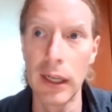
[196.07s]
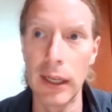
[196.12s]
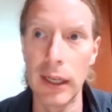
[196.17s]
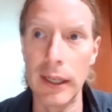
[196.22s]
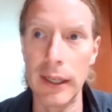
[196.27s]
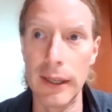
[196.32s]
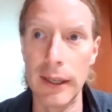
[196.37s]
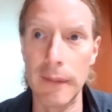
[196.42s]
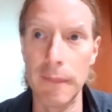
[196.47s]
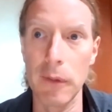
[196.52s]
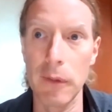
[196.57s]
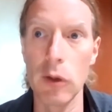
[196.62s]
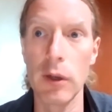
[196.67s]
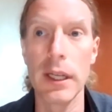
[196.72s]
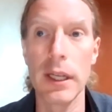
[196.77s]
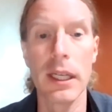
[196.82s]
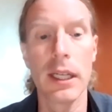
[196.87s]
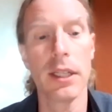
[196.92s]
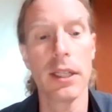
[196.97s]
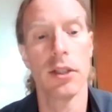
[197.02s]
Um,
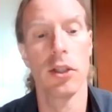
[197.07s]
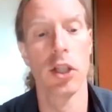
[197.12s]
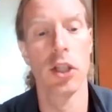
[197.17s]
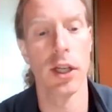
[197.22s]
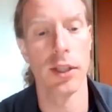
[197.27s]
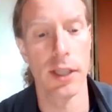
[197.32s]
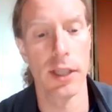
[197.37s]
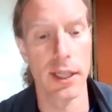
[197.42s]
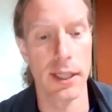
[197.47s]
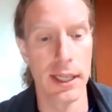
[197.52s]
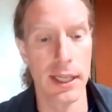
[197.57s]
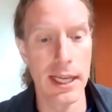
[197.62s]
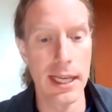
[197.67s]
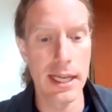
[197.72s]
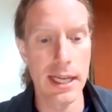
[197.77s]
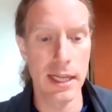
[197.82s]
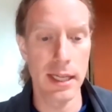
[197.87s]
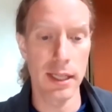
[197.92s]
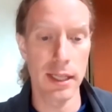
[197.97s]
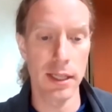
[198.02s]
right? Because justice
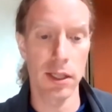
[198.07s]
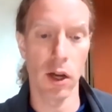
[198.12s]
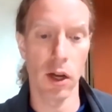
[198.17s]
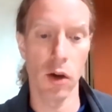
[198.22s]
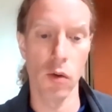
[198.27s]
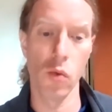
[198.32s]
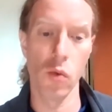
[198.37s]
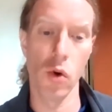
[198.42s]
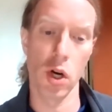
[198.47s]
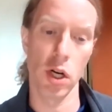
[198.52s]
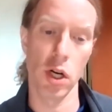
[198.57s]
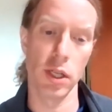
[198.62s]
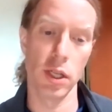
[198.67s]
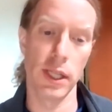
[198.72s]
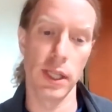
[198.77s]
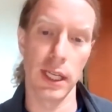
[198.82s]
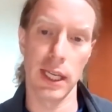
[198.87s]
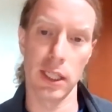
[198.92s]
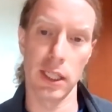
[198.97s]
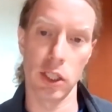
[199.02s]
is a word
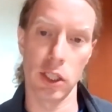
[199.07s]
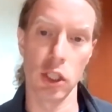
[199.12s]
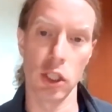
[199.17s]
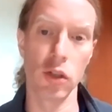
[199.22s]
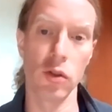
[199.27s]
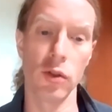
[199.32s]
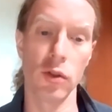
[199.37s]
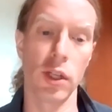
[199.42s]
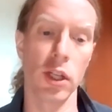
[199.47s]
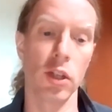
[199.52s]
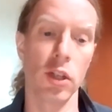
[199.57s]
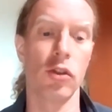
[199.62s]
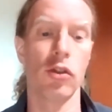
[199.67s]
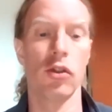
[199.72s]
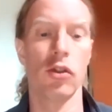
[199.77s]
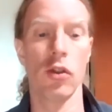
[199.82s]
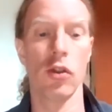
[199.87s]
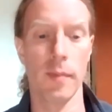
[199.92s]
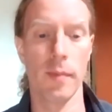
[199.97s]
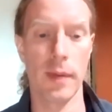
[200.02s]
that gets used in
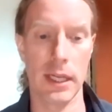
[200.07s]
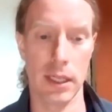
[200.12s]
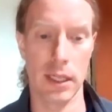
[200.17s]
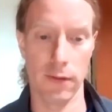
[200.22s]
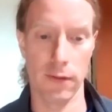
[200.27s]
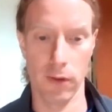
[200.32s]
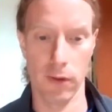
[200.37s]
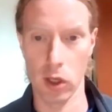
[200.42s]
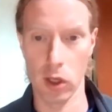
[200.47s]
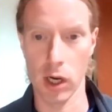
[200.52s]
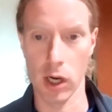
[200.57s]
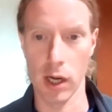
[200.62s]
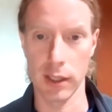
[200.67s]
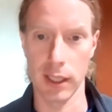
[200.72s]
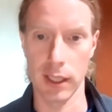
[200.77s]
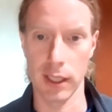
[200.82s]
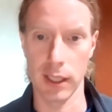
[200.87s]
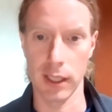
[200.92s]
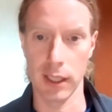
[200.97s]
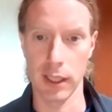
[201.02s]
so many different
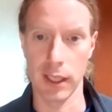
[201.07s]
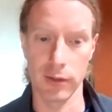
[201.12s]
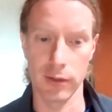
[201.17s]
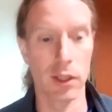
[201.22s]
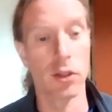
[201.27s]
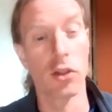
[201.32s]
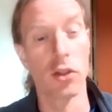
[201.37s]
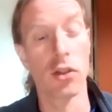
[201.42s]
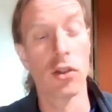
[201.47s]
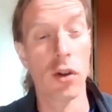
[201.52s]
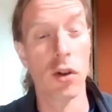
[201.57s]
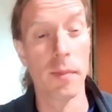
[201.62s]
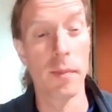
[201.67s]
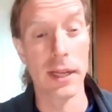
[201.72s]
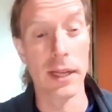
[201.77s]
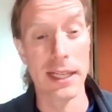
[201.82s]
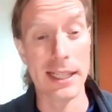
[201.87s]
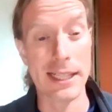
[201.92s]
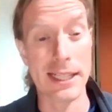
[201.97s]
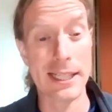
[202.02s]
contexts, into
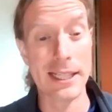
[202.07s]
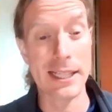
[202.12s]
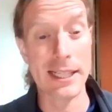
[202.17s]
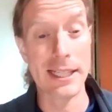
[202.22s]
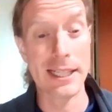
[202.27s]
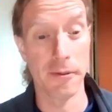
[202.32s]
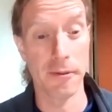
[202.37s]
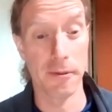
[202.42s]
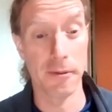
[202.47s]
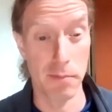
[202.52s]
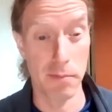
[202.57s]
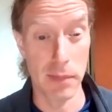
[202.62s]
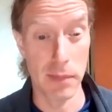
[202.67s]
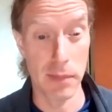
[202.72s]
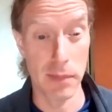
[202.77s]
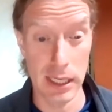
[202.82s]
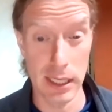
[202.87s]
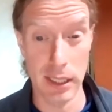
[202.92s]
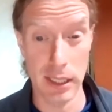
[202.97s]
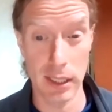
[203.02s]
so many different
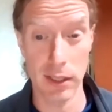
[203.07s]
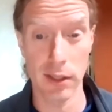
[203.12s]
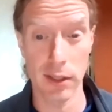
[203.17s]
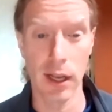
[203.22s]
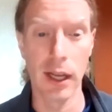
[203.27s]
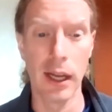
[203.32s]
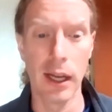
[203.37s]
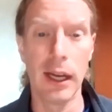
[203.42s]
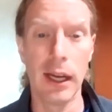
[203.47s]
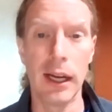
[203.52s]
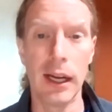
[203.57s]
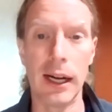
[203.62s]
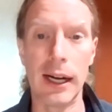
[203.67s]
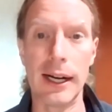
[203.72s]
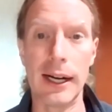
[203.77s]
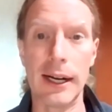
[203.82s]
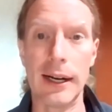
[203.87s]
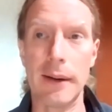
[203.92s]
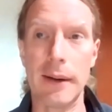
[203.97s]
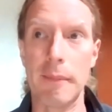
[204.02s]
meanings.
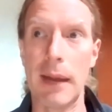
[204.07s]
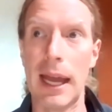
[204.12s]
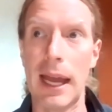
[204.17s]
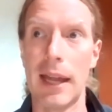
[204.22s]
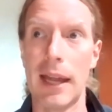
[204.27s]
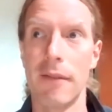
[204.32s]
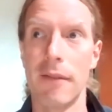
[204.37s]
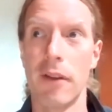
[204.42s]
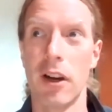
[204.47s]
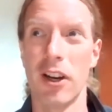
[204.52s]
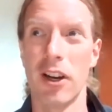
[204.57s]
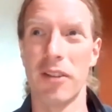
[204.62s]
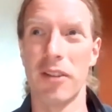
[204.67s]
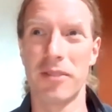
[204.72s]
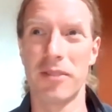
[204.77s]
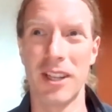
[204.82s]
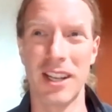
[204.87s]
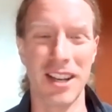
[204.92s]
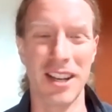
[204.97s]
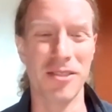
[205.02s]
Um, and very
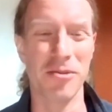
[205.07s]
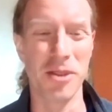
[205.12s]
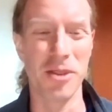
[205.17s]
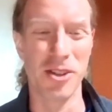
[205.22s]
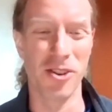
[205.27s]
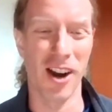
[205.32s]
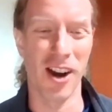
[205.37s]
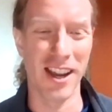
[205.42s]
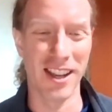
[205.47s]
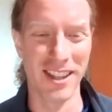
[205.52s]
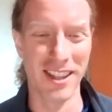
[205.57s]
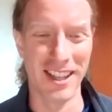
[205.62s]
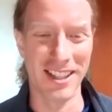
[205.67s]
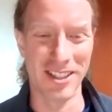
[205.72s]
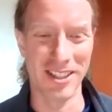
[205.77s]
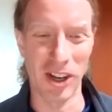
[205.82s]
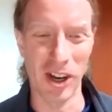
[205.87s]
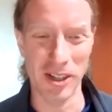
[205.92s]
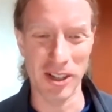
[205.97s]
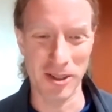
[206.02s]
often as we try and then
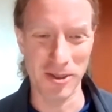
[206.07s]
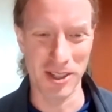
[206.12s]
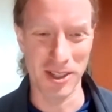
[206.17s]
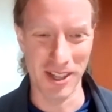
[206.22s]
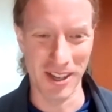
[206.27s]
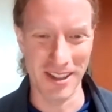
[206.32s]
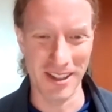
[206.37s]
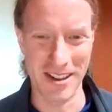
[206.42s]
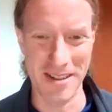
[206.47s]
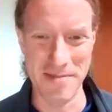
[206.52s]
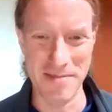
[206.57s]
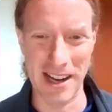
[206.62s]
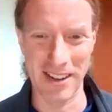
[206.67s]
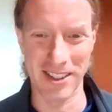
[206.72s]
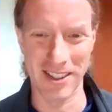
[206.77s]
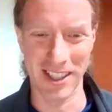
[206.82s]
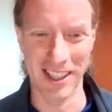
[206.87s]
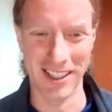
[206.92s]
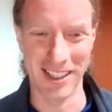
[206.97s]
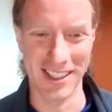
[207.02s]
talk to each other about
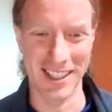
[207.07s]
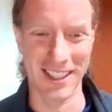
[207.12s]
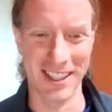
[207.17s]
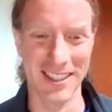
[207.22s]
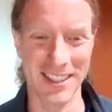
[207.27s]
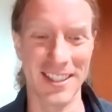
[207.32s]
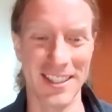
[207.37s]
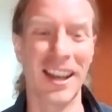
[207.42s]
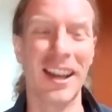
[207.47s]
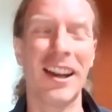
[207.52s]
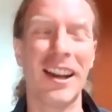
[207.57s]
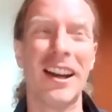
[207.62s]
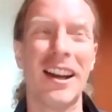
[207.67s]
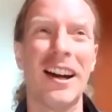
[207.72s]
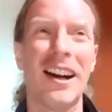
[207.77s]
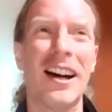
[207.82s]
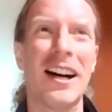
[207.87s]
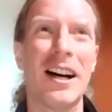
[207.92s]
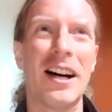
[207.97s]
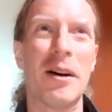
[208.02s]
justice,
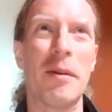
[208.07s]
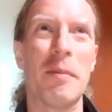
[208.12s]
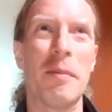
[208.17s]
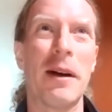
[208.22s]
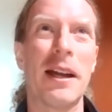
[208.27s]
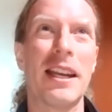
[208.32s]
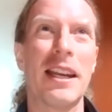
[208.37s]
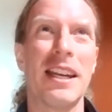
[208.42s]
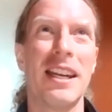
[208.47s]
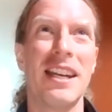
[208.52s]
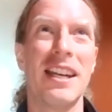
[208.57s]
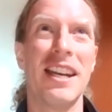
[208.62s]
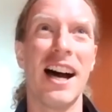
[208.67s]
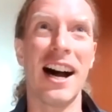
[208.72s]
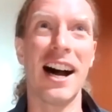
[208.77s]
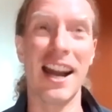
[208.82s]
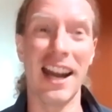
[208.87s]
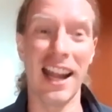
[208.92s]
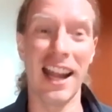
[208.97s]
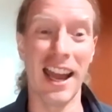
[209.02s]
um,
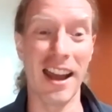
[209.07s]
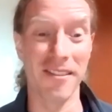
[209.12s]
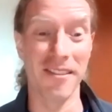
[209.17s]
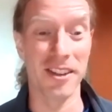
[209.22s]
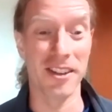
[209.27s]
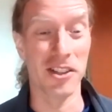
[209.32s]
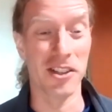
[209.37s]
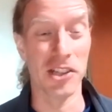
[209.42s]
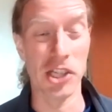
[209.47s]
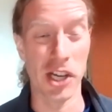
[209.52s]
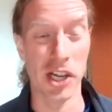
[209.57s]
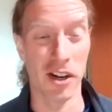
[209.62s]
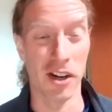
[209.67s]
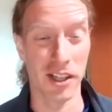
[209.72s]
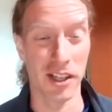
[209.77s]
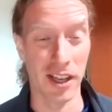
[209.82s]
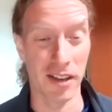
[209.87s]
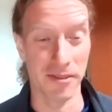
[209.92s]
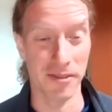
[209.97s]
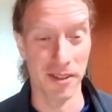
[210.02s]
not having
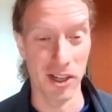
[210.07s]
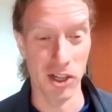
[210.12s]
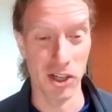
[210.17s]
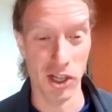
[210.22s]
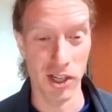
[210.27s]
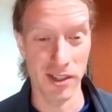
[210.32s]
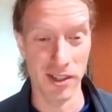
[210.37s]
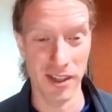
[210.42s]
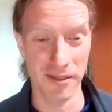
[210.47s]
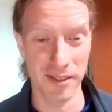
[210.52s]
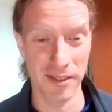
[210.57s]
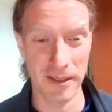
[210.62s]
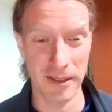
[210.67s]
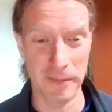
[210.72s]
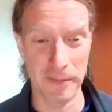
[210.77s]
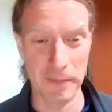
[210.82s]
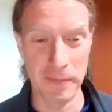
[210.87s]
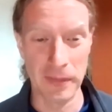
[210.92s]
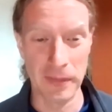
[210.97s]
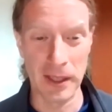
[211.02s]
shared definitions of it
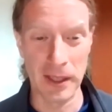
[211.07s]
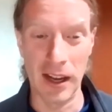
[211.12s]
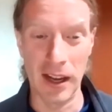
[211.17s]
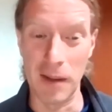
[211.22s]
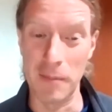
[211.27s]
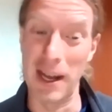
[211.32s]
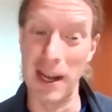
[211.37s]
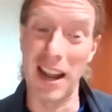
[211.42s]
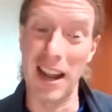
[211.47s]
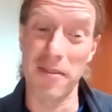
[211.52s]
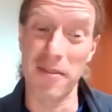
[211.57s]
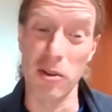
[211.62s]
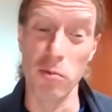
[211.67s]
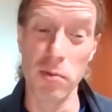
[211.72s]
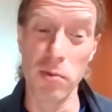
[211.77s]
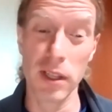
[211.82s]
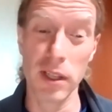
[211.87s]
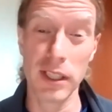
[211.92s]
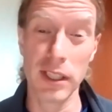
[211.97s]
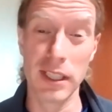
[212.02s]
um, and having
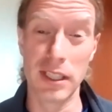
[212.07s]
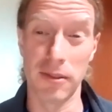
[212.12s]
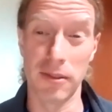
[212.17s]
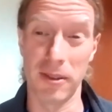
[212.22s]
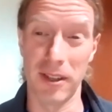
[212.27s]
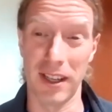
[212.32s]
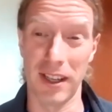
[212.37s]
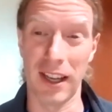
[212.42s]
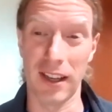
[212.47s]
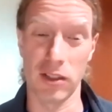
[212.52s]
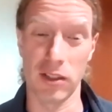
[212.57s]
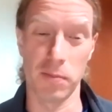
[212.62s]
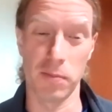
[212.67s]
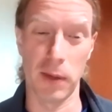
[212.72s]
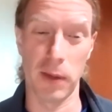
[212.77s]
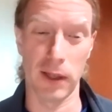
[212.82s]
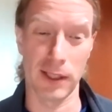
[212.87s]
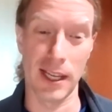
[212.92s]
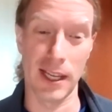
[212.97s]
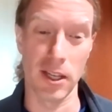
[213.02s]
really different
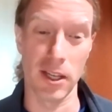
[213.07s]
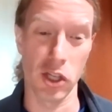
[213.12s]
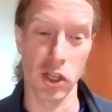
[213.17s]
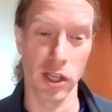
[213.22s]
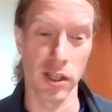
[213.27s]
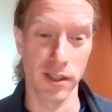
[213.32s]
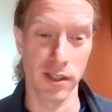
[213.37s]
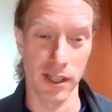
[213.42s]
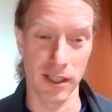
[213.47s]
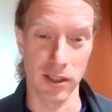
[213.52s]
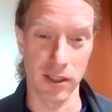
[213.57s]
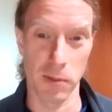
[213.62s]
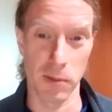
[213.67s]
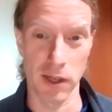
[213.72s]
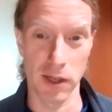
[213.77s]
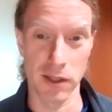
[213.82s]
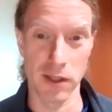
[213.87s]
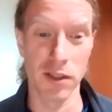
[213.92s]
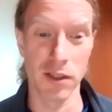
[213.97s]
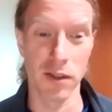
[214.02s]
expectations and
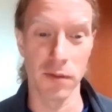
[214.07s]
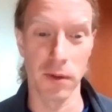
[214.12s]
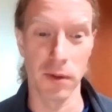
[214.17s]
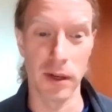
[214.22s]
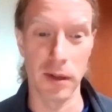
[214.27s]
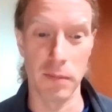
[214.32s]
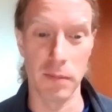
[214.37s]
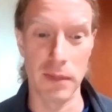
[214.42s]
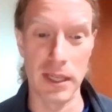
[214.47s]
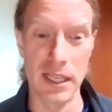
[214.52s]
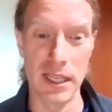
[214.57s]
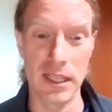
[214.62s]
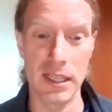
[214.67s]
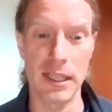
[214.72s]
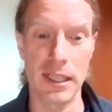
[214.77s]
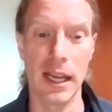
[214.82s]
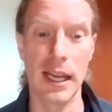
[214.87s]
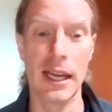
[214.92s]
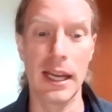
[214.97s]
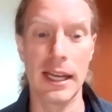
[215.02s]
experiences of what it
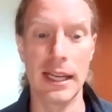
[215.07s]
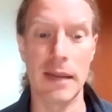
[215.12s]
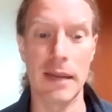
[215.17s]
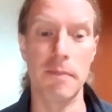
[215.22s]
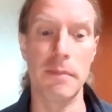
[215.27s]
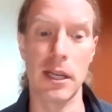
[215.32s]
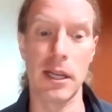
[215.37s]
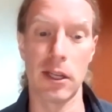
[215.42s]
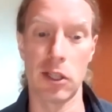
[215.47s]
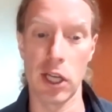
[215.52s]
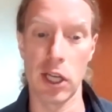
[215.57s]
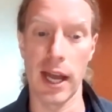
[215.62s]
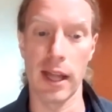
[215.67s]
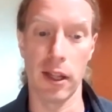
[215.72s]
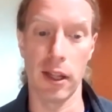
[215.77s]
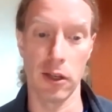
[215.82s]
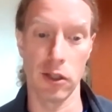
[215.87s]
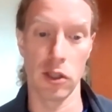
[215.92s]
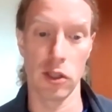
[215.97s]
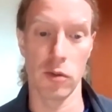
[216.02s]
means can be a
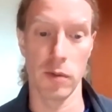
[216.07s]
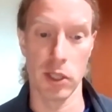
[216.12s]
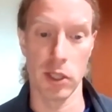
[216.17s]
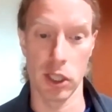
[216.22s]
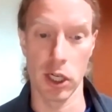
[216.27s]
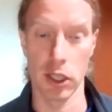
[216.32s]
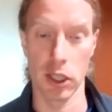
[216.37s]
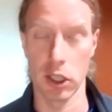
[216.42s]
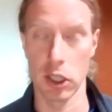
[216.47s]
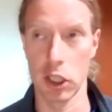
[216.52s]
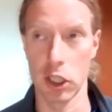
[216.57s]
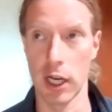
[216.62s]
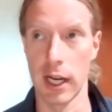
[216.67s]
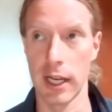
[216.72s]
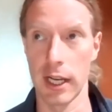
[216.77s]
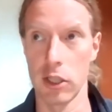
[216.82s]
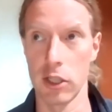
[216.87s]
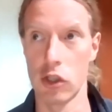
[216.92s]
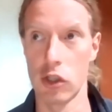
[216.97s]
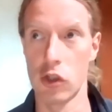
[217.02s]
challenge as we start to try
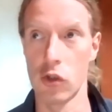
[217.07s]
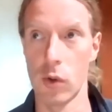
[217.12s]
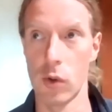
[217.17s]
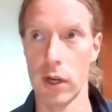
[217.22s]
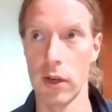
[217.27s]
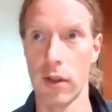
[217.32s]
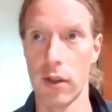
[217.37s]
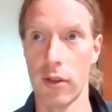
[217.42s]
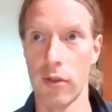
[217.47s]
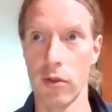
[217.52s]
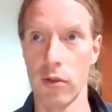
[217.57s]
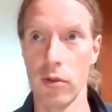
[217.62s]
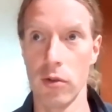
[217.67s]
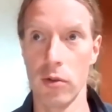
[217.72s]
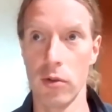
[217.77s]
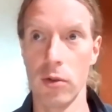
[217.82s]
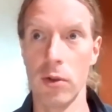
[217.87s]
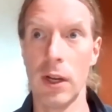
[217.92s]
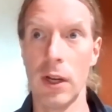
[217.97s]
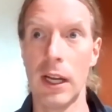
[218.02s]
and sort
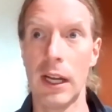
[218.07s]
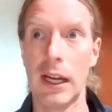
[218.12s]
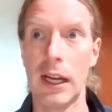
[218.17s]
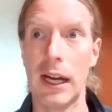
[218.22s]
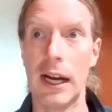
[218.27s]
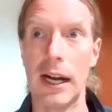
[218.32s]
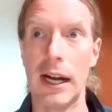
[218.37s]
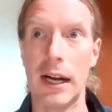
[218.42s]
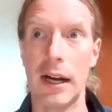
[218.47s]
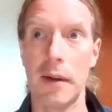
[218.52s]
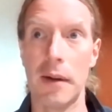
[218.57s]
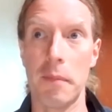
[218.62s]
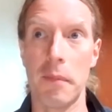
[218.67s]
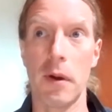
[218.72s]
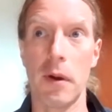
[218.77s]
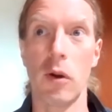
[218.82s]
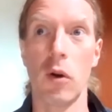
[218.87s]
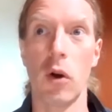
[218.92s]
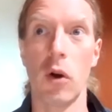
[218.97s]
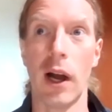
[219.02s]
through um,
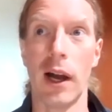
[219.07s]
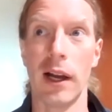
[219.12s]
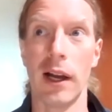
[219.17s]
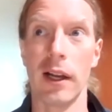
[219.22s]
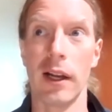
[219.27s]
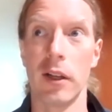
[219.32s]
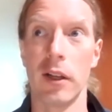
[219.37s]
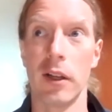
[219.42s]
uh,